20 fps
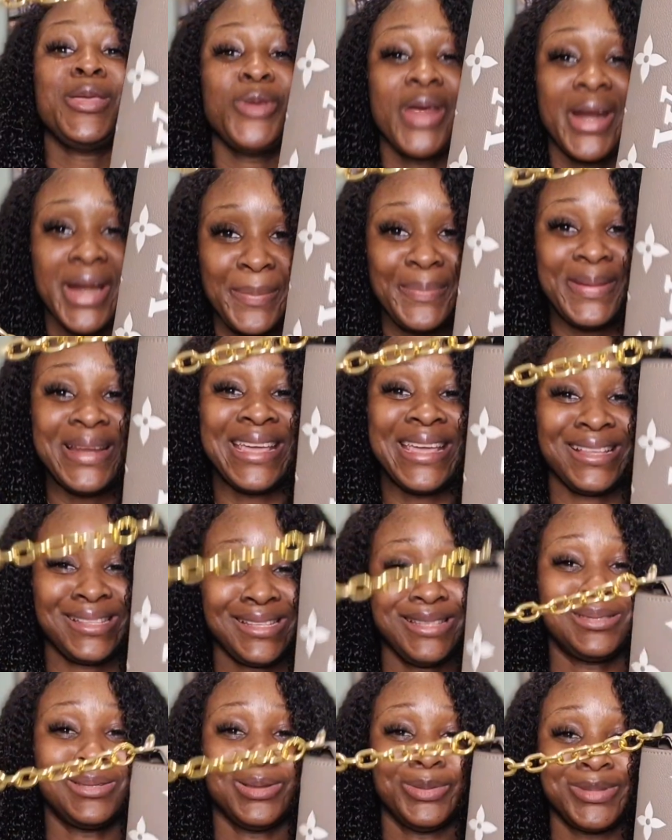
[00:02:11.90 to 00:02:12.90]
you are
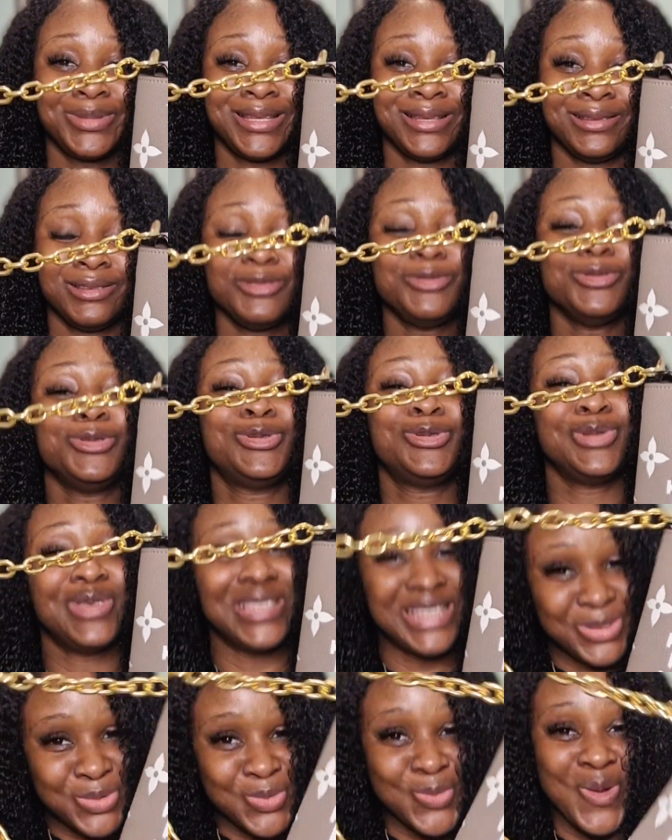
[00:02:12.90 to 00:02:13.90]
replicating something, you do
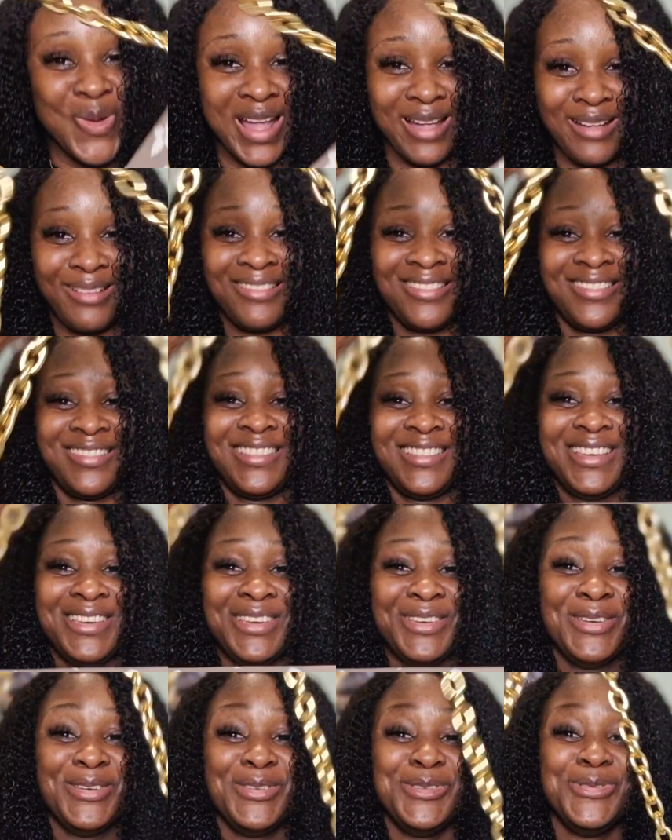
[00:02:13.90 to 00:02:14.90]
it well.
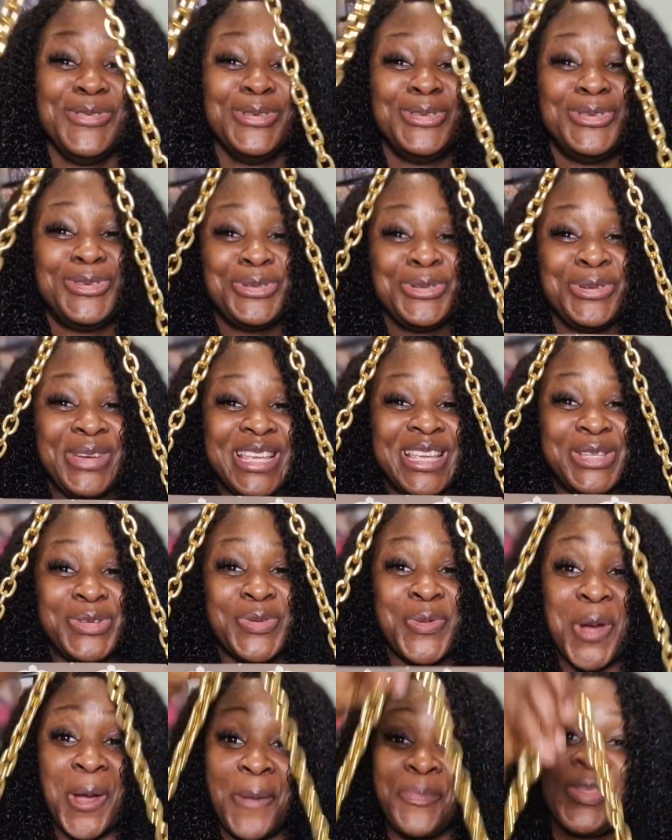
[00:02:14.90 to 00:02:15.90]
You do it
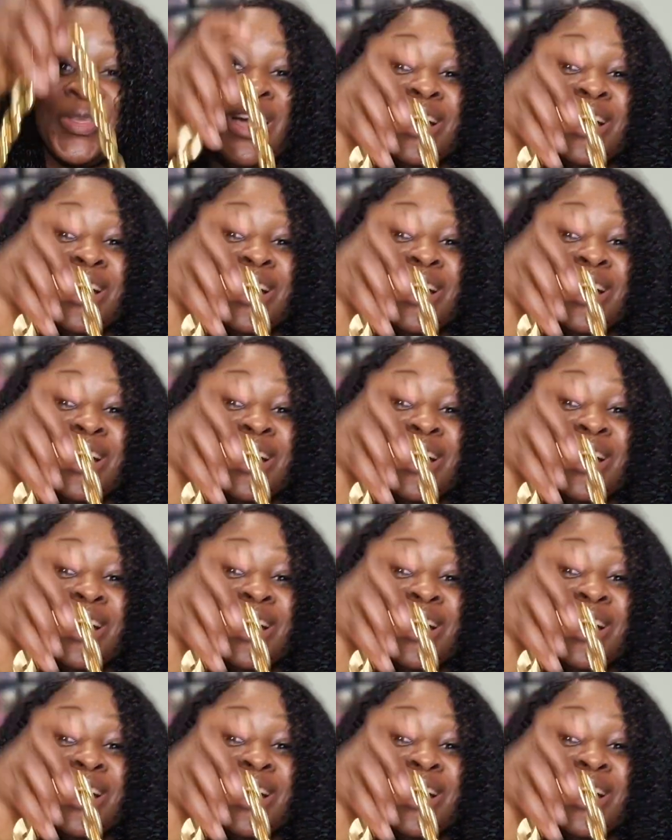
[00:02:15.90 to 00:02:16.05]
well.